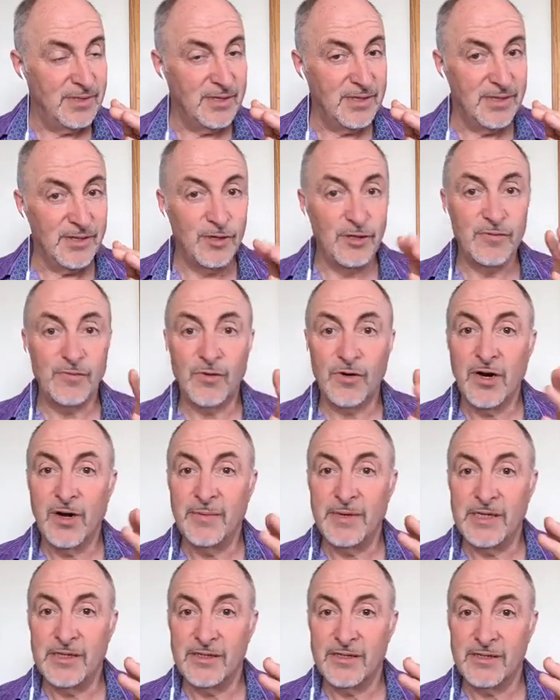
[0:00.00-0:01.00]
useful
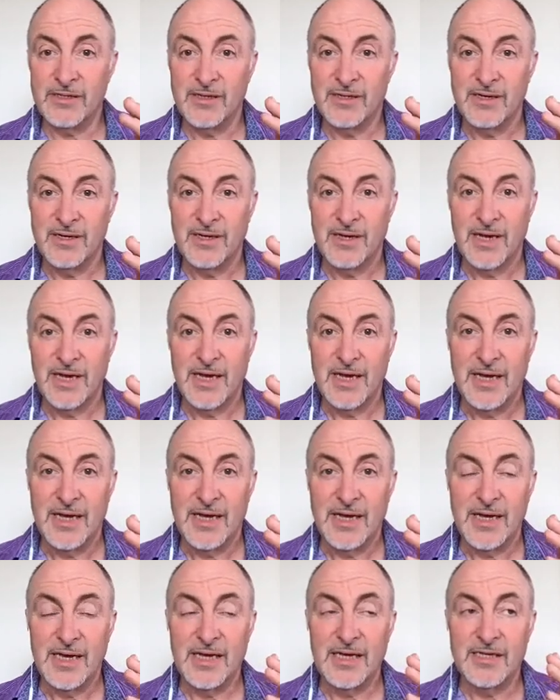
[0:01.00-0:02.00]
comments,
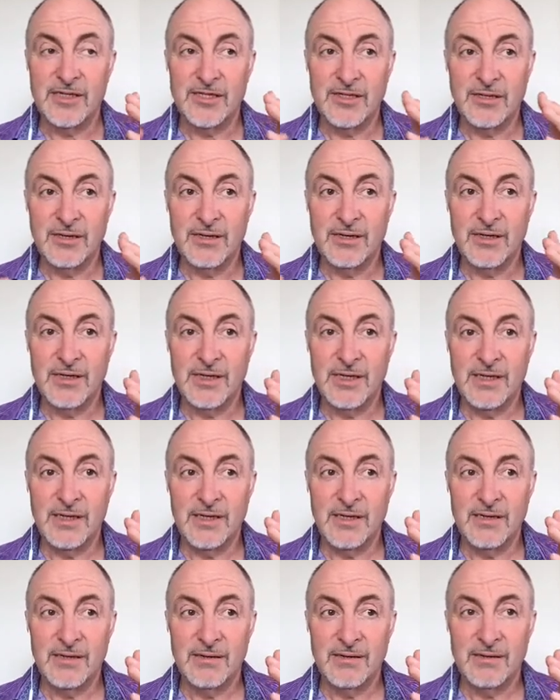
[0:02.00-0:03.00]
is certainly